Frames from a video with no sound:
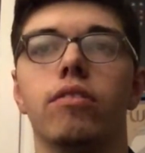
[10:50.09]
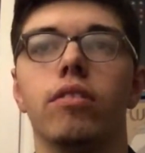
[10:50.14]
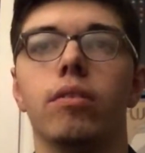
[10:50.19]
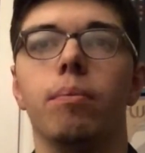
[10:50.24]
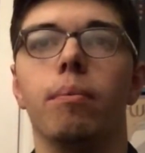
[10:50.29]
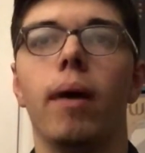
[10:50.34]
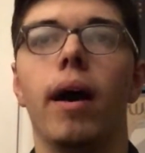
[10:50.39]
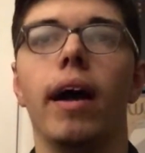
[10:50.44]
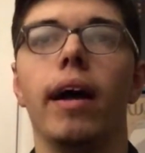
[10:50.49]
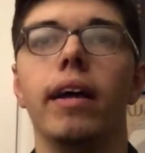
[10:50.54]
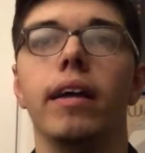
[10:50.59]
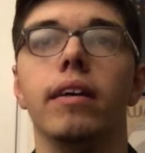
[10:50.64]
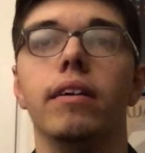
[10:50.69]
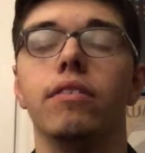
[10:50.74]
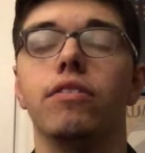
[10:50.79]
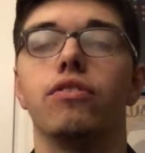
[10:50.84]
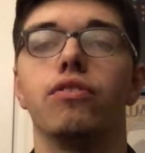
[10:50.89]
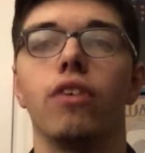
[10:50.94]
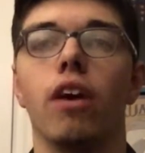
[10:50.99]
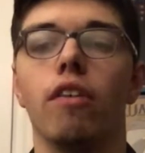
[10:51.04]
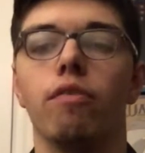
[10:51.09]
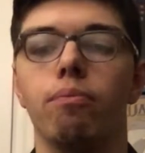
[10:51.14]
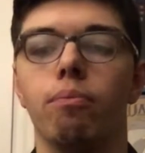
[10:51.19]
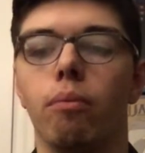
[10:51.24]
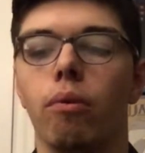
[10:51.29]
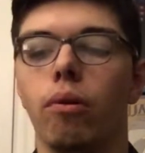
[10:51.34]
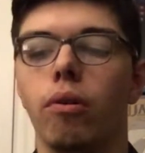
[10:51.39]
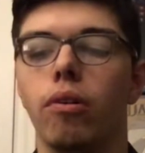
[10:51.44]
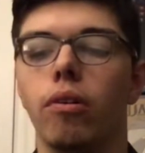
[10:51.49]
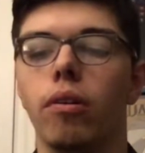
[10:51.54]
my
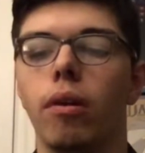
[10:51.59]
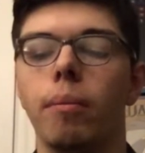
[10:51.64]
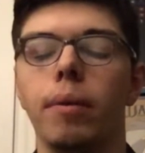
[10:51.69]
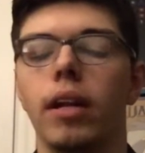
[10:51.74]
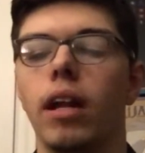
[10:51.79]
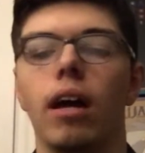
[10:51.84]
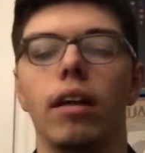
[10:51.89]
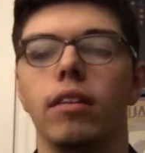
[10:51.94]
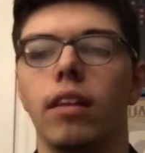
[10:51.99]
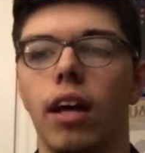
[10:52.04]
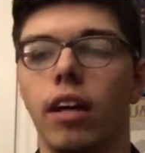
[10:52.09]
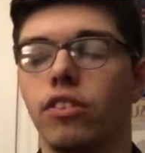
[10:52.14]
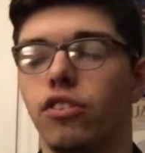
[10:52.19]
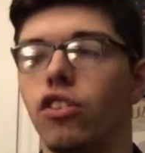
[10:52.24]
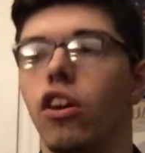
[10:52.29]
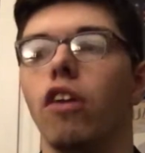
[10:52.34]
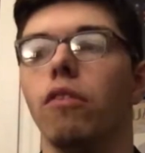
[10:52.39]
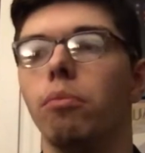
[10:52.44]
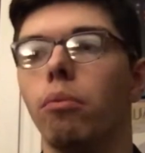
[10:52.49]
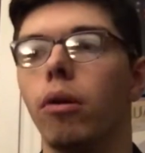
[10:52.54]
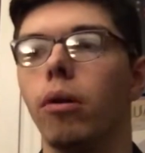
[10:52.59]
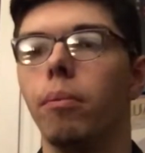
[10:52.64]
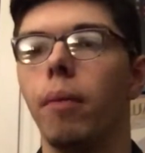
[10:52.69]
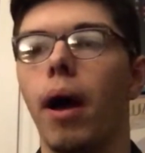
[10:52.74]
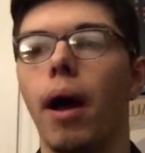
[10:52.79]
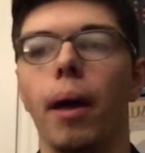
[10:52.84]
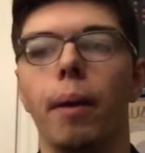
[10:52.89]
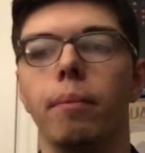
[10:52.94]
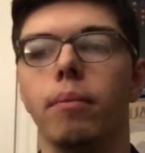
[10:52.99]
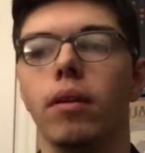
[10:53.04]
sophomore, I mean, not sophomore,
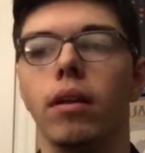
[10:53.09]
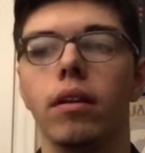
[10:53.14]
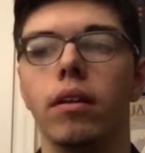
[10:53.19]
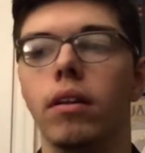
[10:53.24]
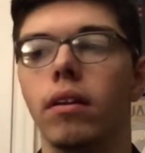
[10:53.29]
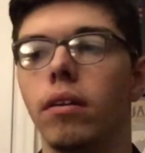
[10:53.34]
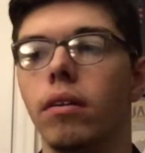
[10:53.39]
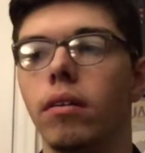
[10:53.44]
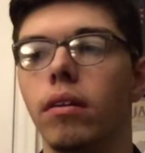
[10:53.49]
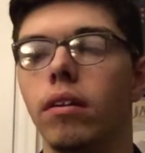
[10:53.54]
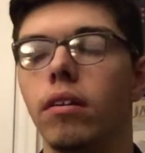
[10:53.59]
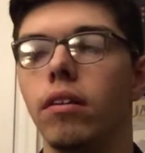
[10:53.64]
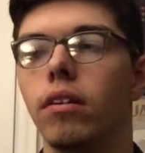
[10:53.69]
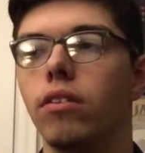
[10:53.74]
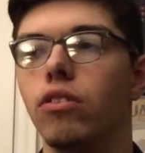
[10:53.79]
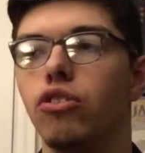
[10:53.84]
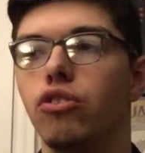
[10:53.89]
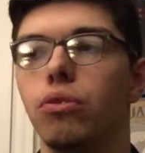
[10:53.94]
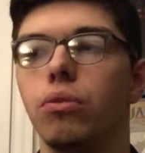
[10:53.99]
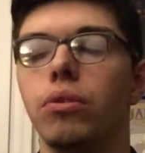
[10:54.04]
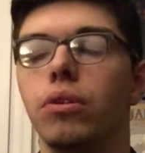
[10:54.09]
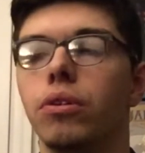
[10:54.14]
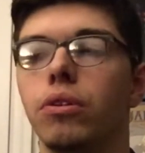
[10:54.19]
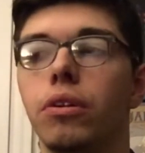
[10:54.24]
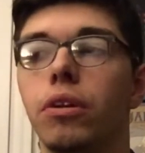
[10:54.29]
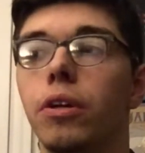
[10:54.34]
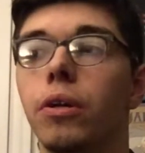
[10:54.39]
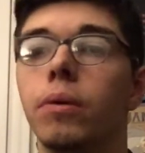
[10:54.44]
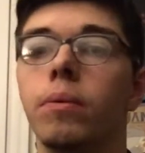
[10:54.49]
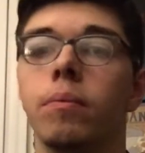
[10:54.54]
my junior
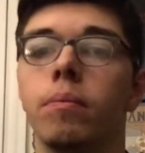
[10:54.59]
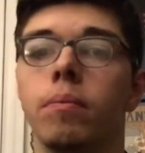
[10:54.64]
year.